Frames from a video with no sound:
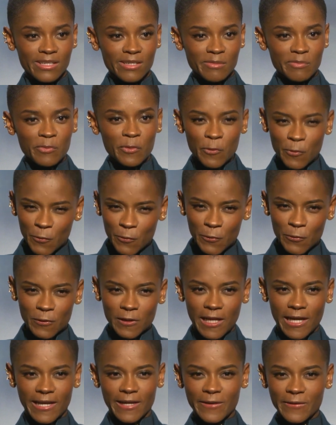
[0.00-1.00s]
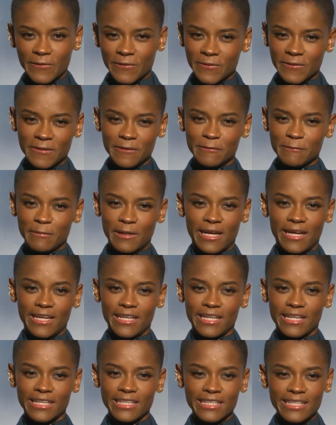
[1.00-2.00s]
pour like all of
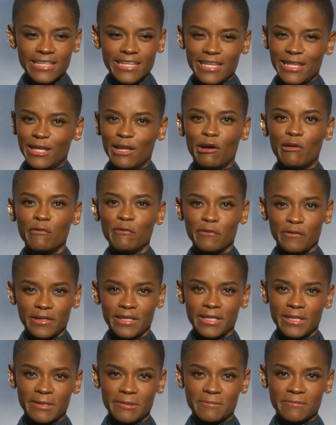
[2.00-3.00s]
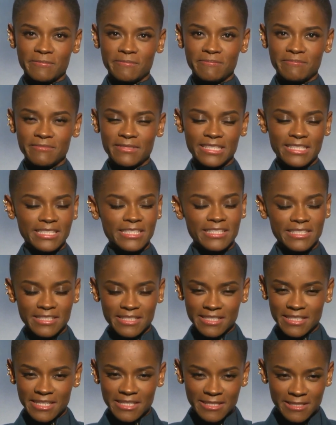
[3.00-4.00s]
my love for him into
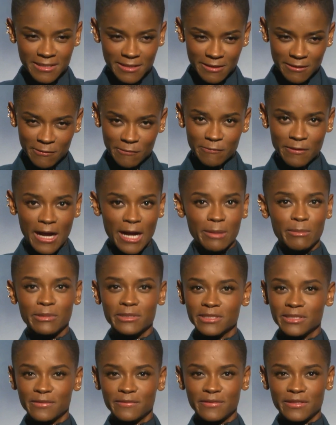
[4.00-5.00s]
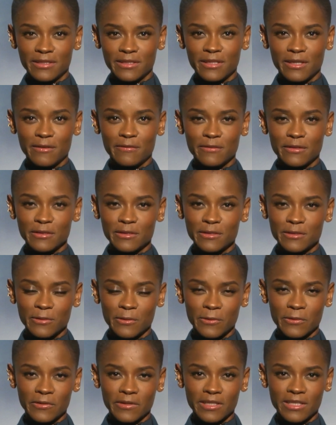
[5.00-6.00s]
the fibers of the
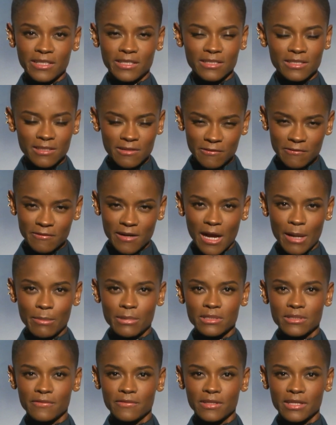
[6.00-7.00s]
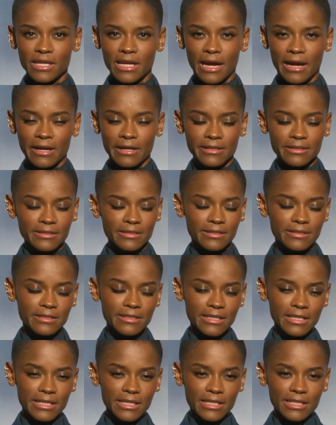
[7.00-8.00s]
story, into the fibers of the character.
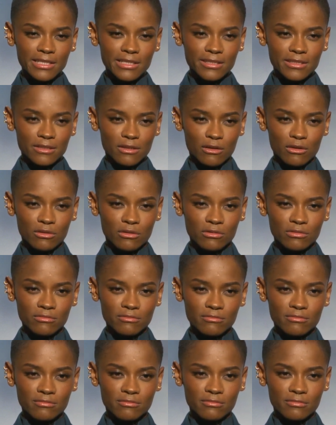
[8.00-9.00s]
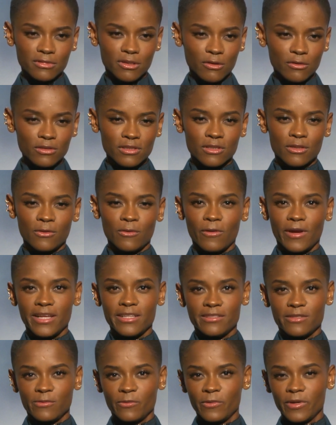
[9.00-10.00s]
So those are the
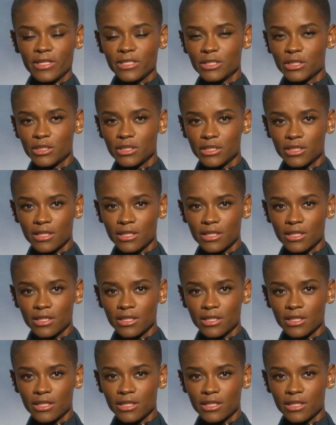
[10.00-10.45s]
ways in which